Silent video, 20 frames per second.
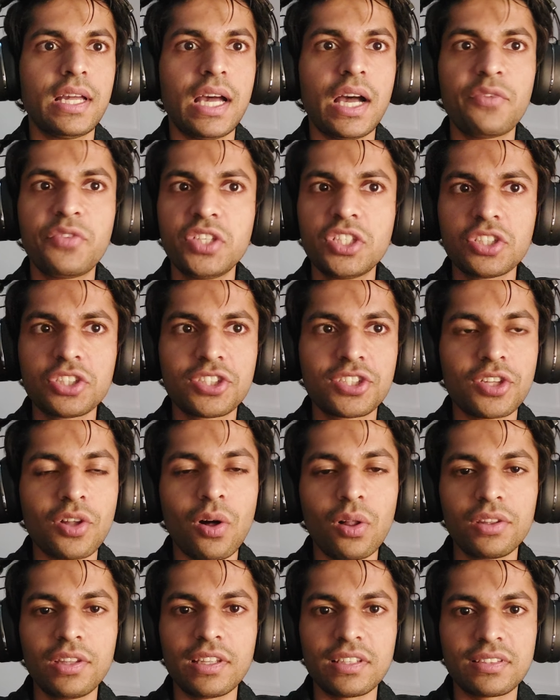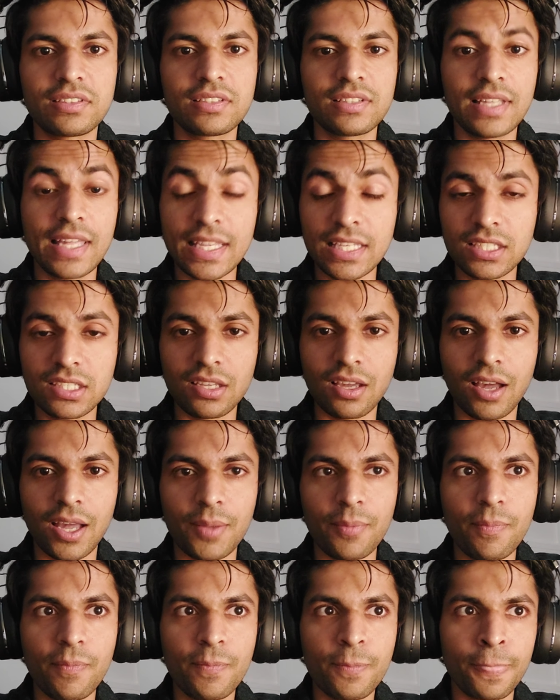If we don't solve this in
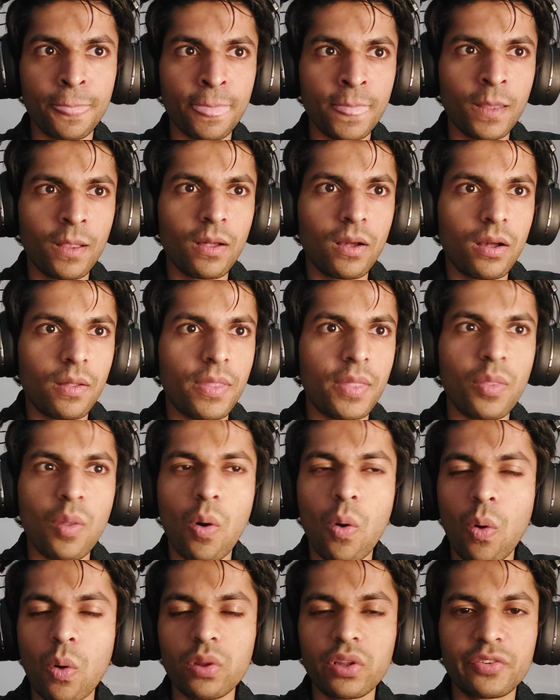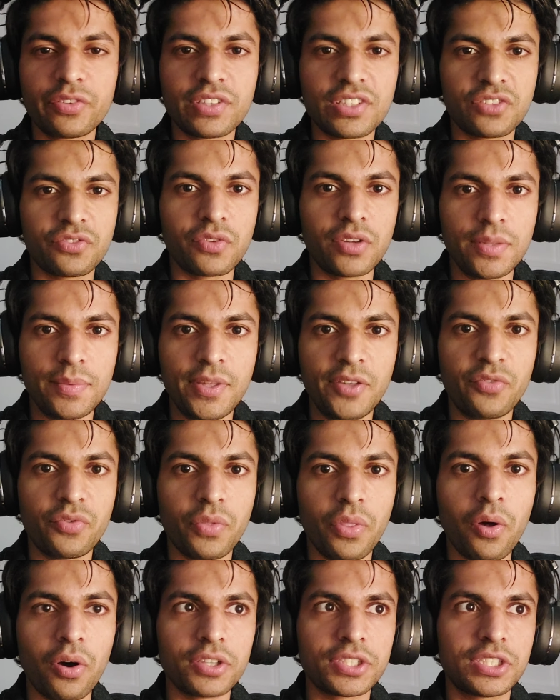time, then all of this will be for
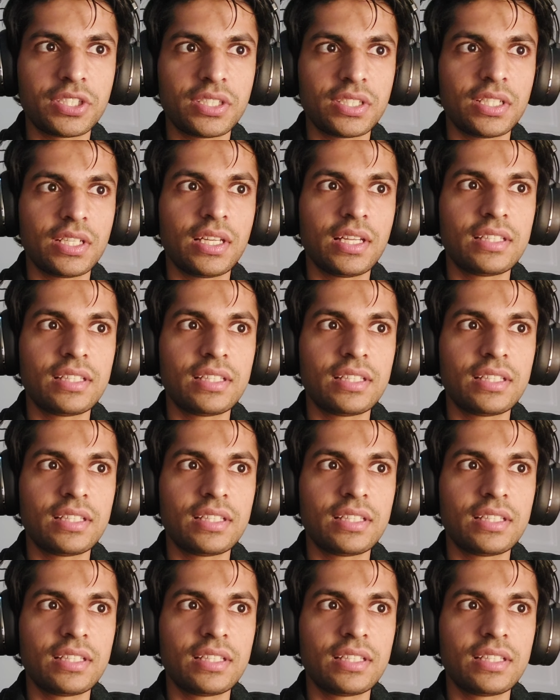naught.